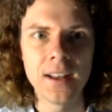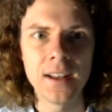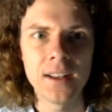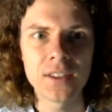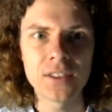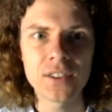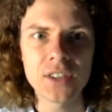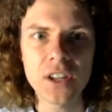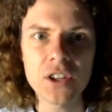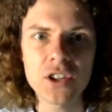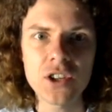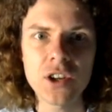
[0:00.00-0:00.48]

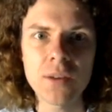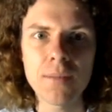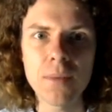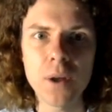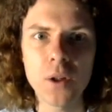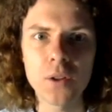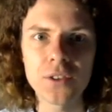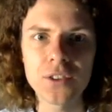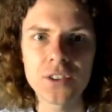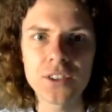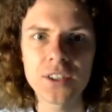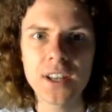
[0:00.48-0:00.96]
Such a
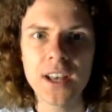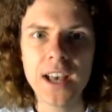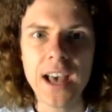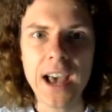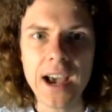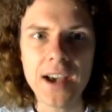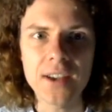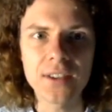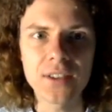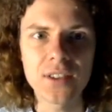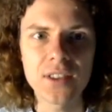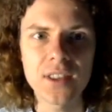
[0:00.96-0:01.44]
monster
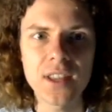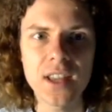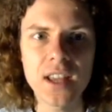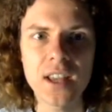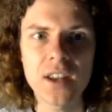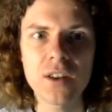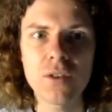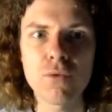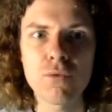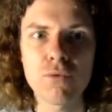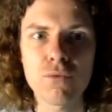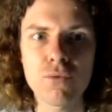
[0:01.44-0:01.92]
has
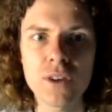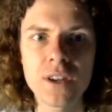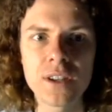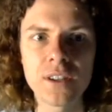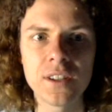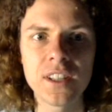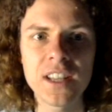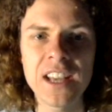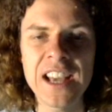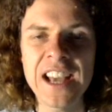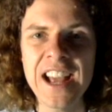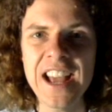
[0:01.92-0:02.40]
then
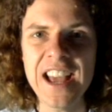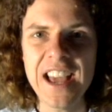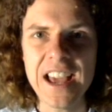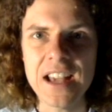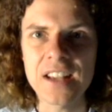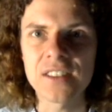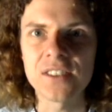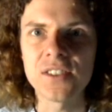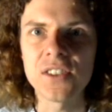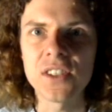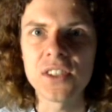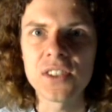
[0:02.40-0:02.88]
really
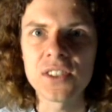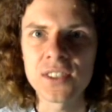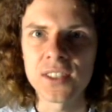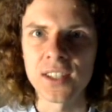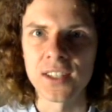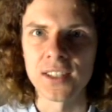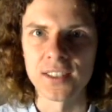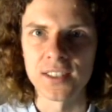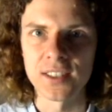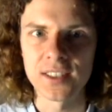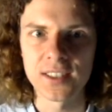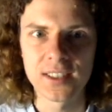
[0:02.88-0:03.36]

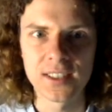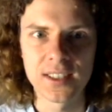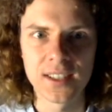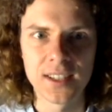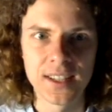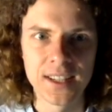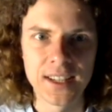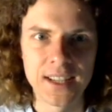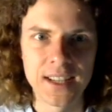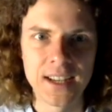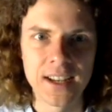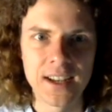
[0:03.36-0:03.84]
existence.
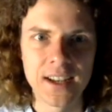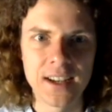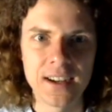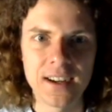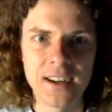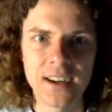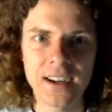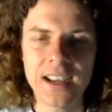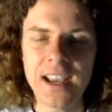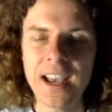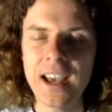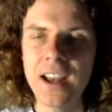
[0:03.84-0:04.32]

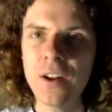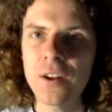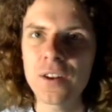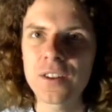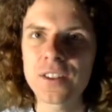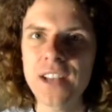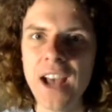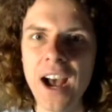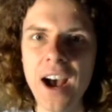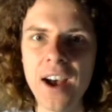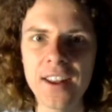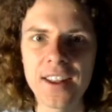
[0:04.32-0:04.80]
I
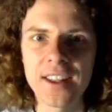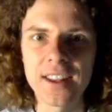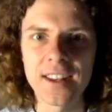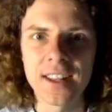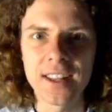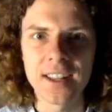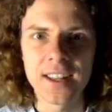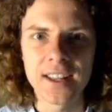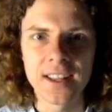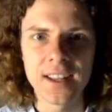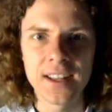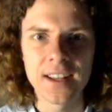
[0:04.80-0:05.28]
cannot doubt it,
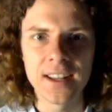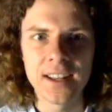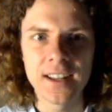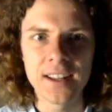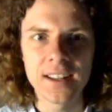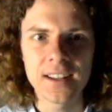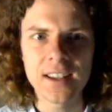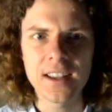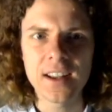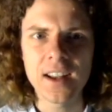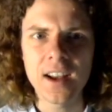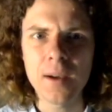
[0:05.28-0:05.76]

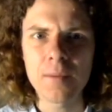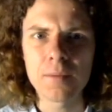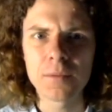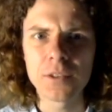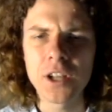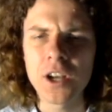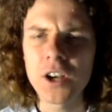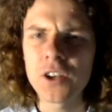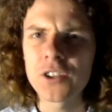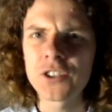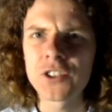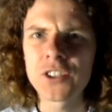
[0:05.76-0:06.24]
yet I am
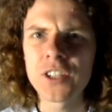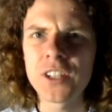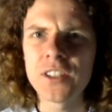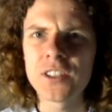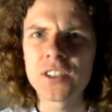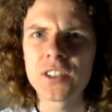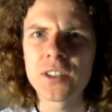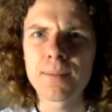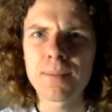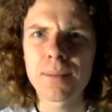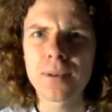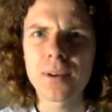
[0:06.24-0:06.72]
lost in
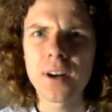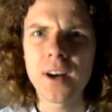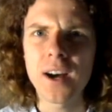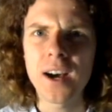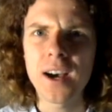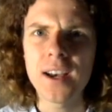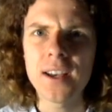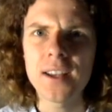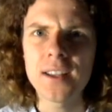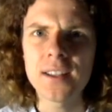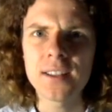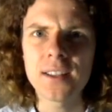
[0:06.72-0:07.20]

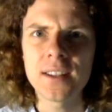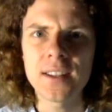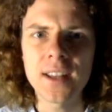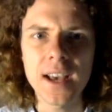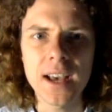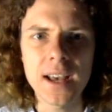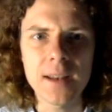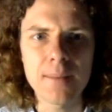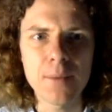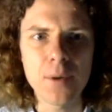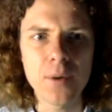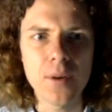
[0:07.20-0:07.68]
surprise and
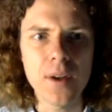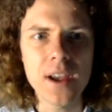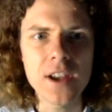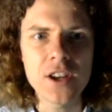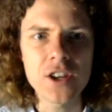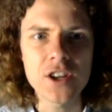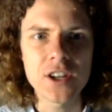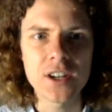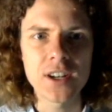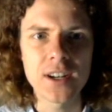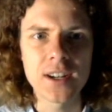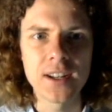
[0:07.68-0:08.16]

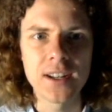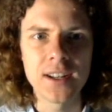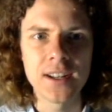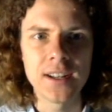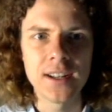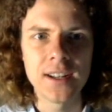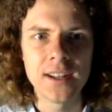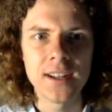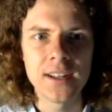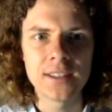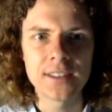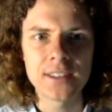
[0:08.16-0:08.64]
admiration.
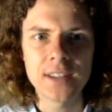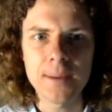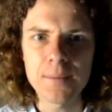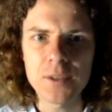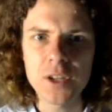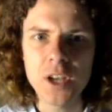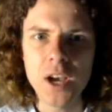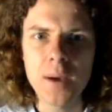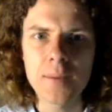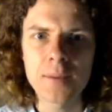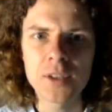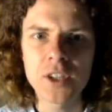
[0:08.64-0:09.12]

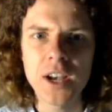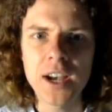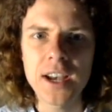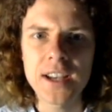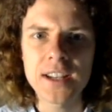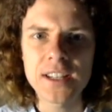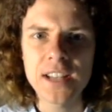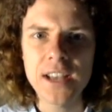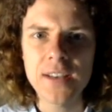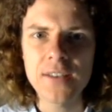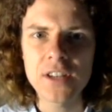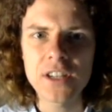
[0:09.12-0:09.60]
Sometimes I
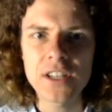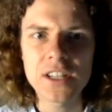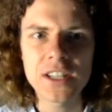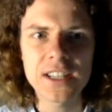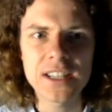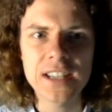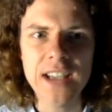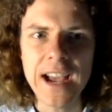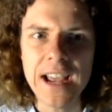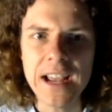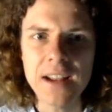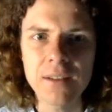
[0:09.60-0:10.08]
endeavoured to
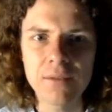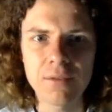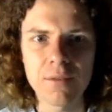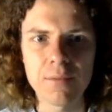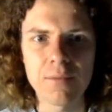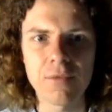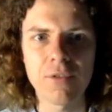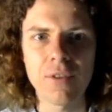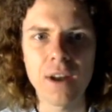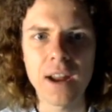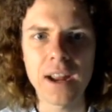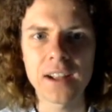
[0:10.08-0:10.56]
gain
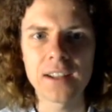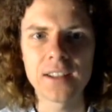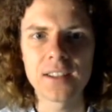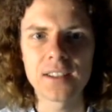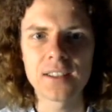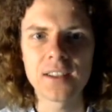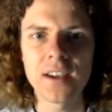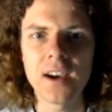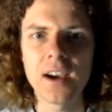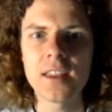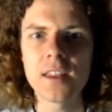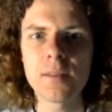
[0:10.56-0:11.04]
from
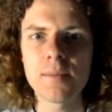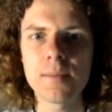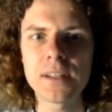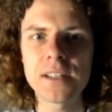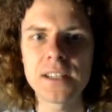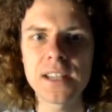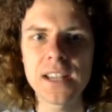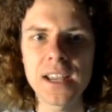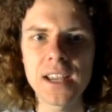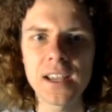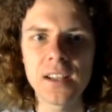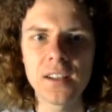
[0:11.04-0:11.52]
Frankenstein the
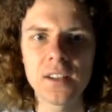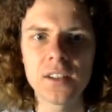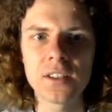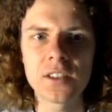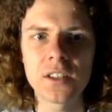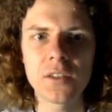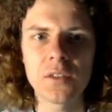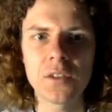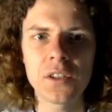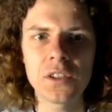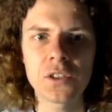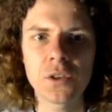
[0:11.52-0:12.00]

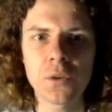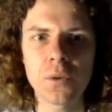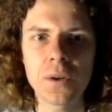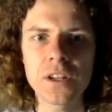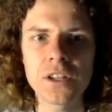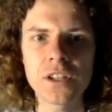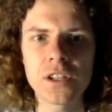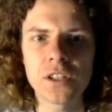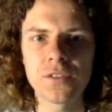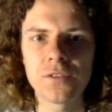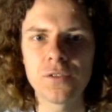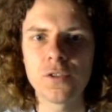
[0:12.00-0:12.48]
particulars of his
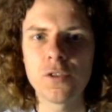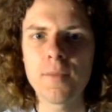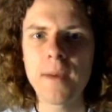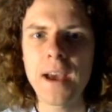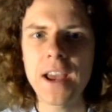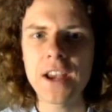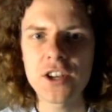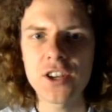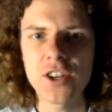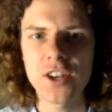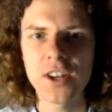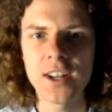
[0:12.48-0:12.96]
creature's
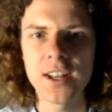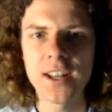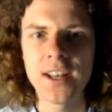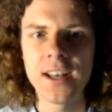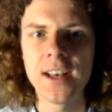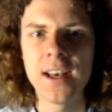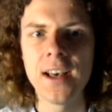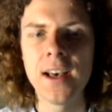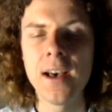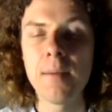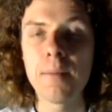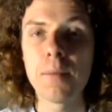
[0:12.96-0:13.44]
formation,
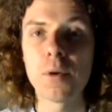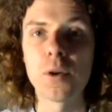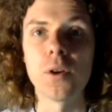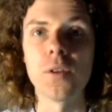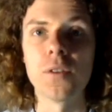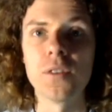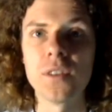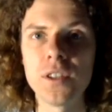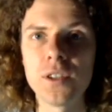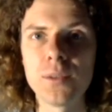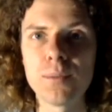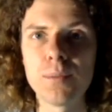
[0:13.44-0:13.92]
but
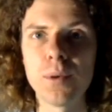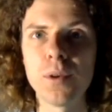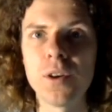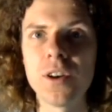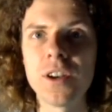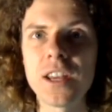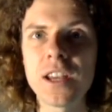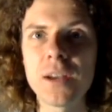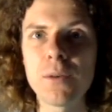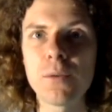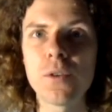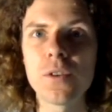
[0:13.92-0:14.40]
on this
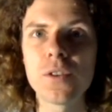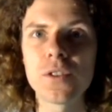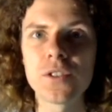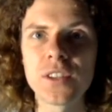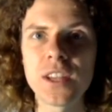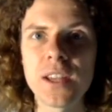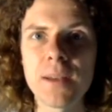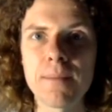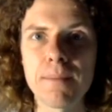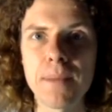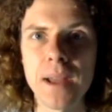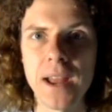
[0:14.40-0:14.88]
point he was
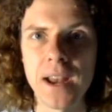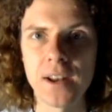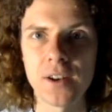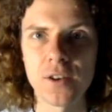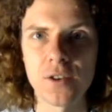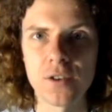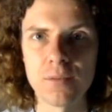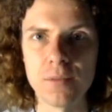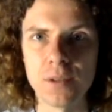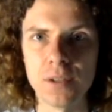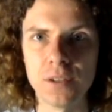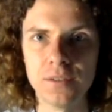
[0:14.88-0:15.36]

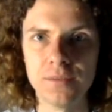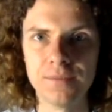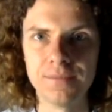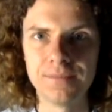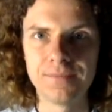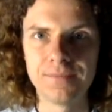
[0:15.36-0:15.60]
impenetrable."